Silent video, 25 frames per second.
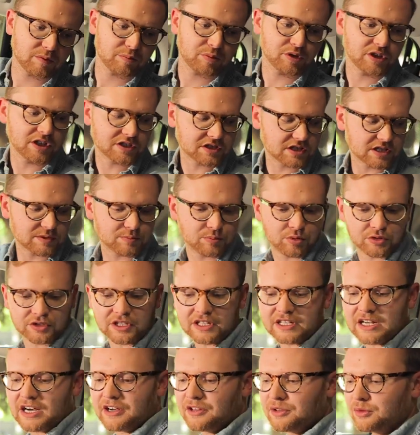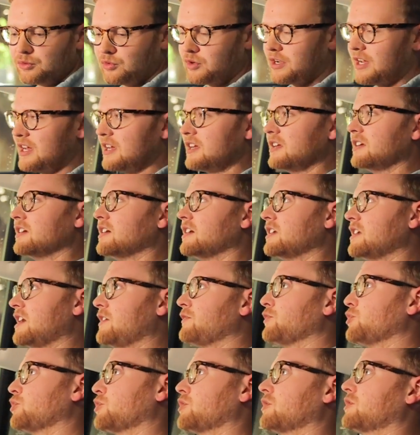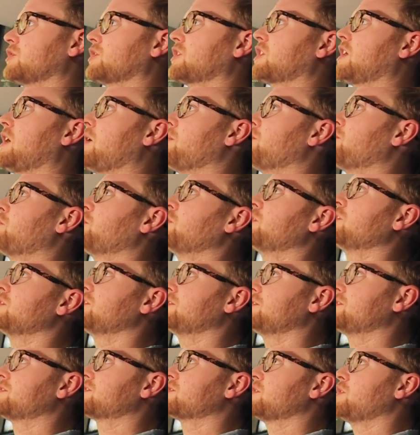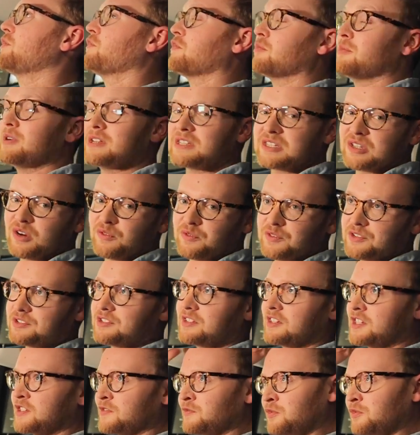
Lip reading: But let's just put that out of the way and have a look at the comfort. So for myself at 6